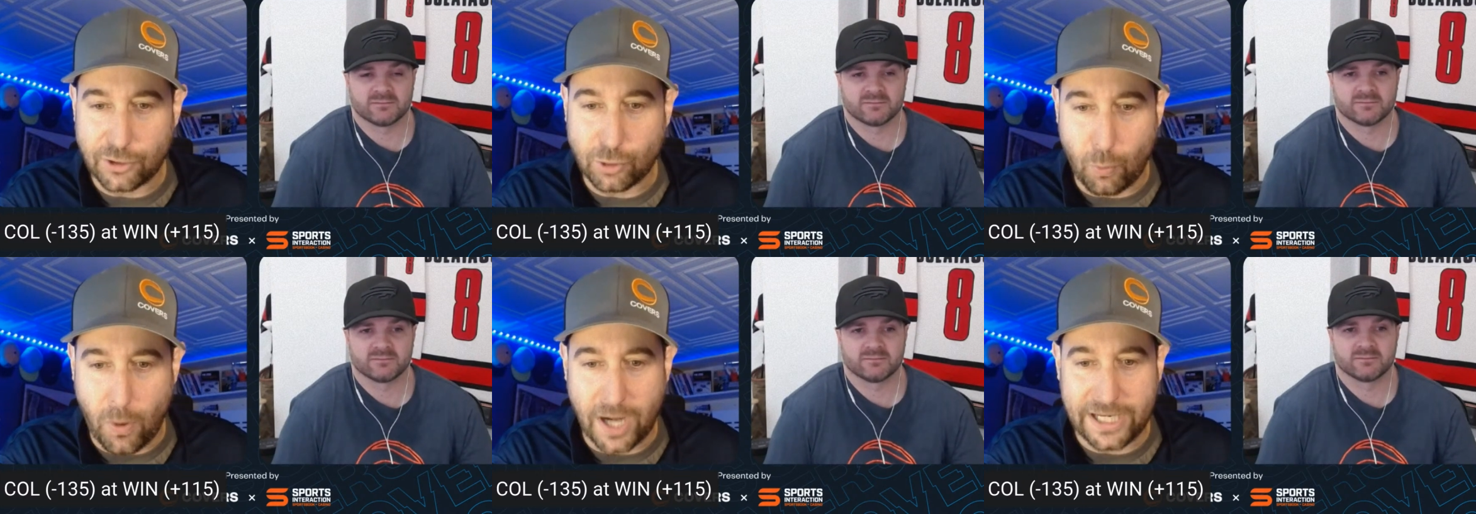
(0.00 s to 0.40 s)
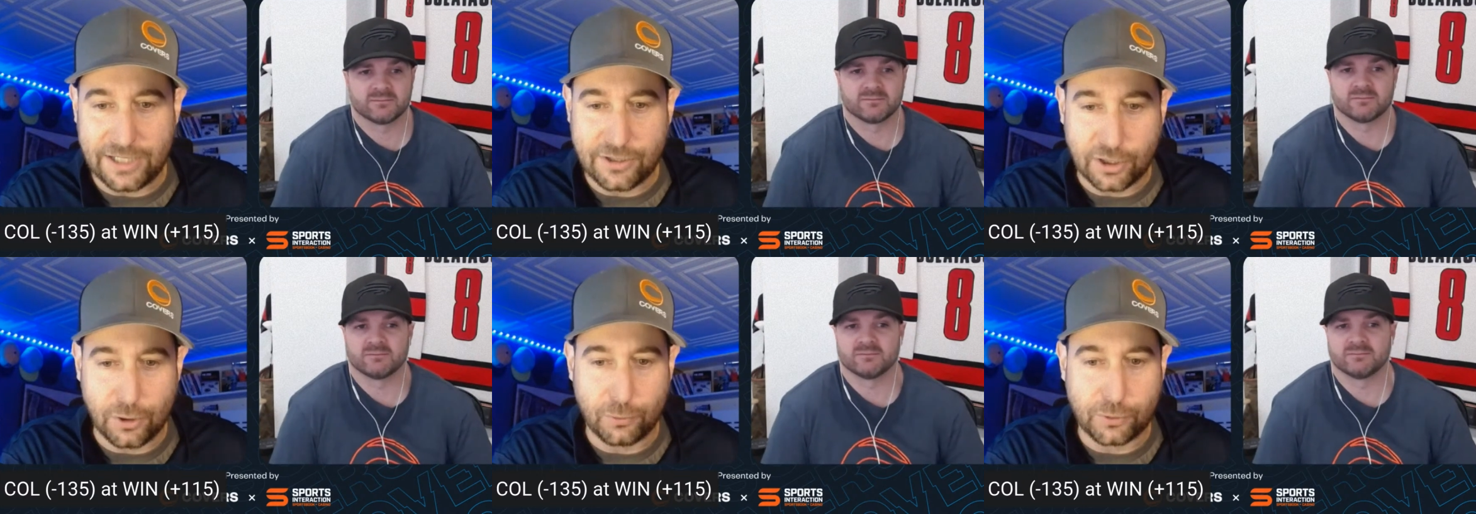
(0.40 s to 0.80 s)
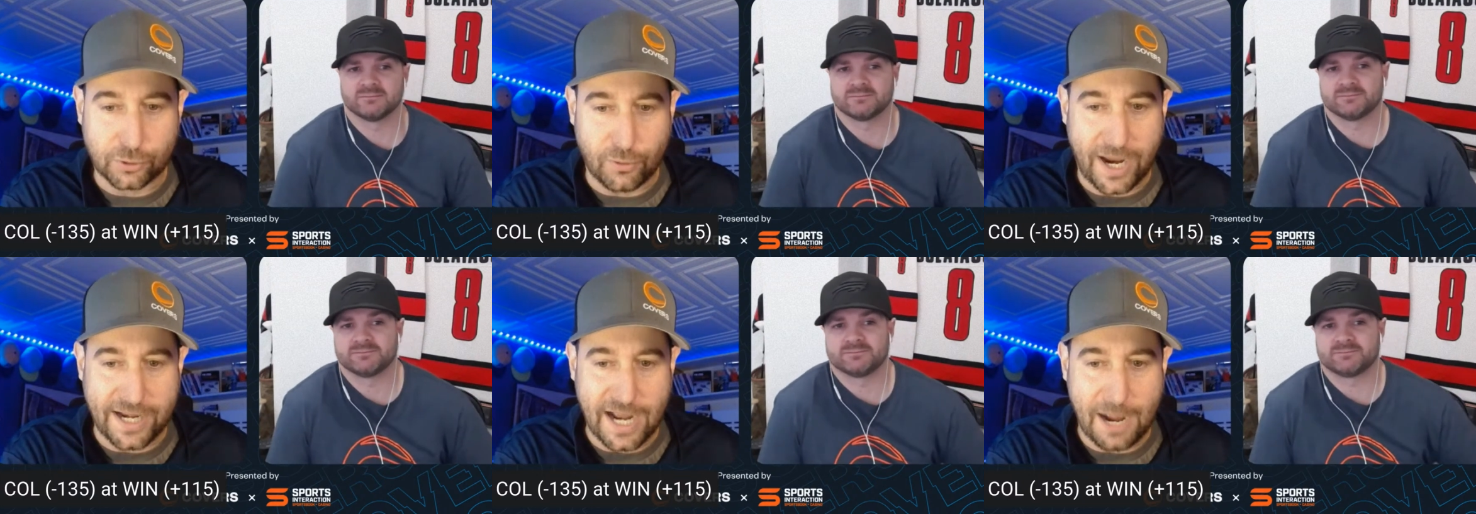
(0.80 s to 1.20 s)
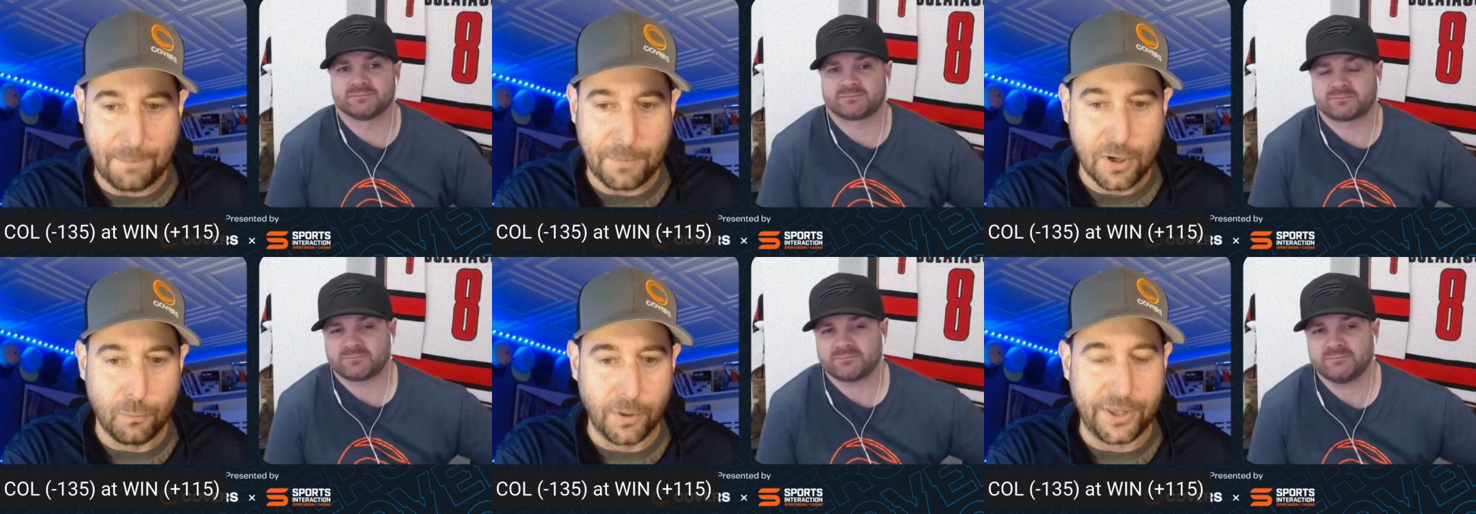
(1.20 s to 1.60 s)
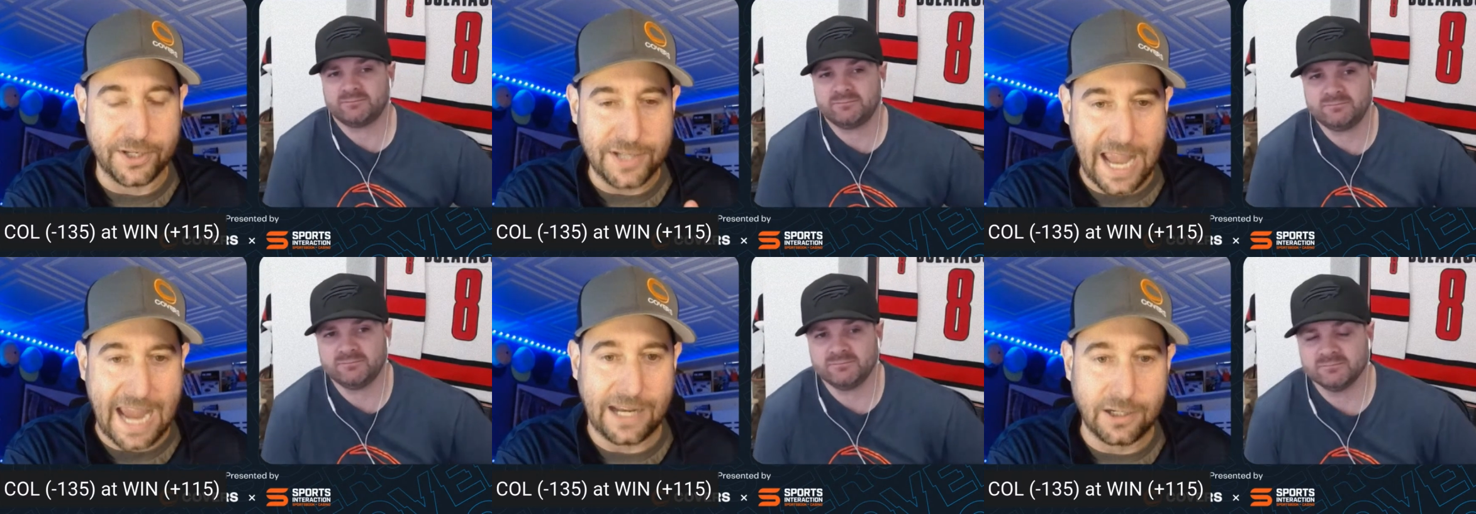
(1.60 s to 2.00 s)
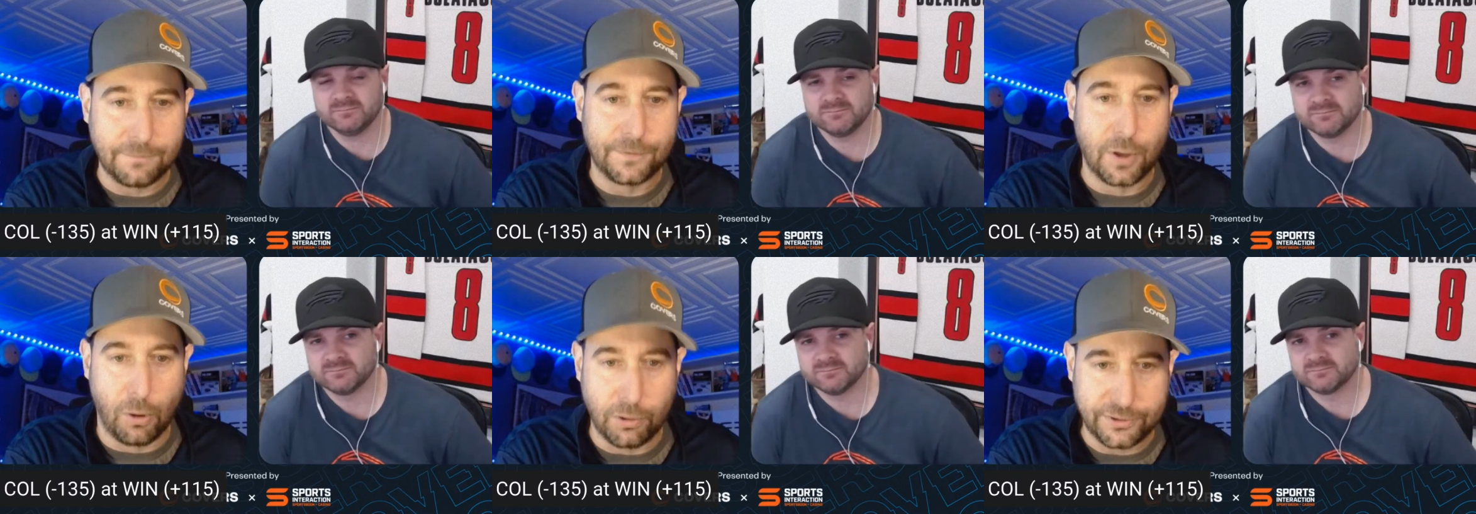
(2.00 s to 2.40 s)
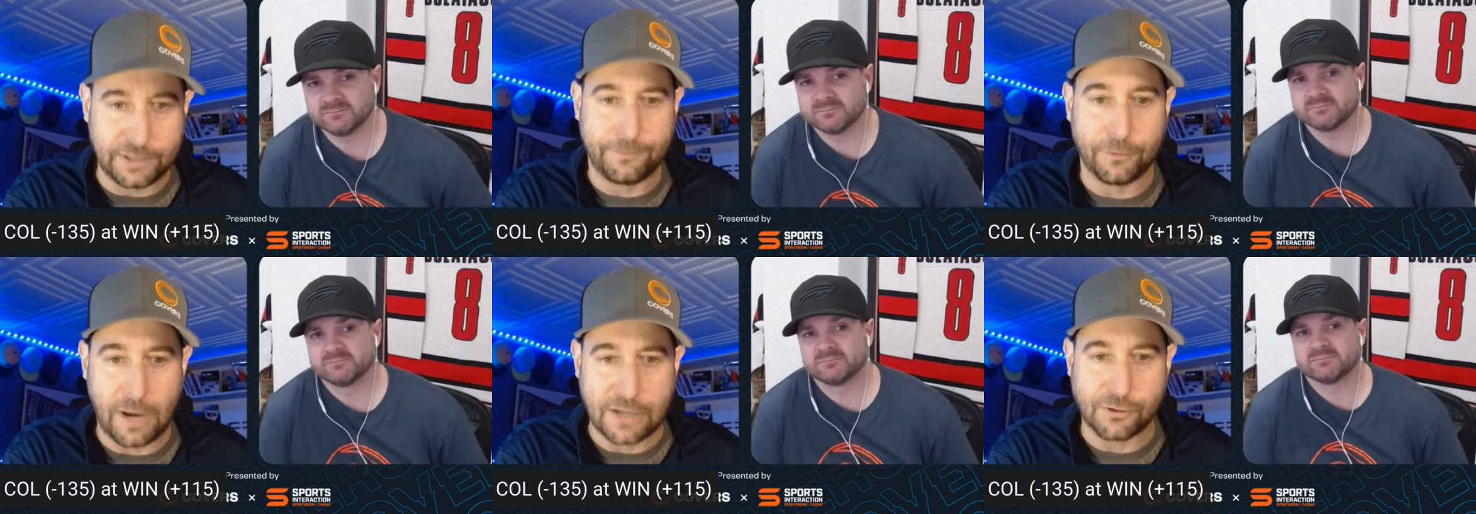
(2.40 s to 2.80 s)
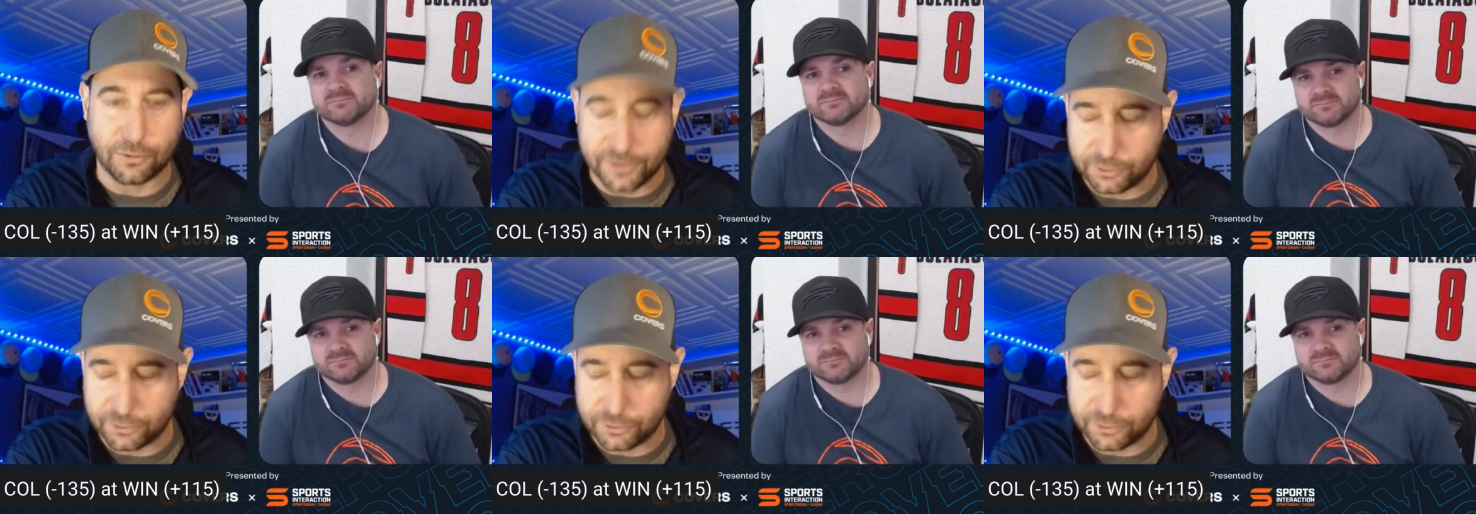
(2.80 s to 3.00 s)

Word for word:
Speaker 1: 22 straight up with a negative goal differential.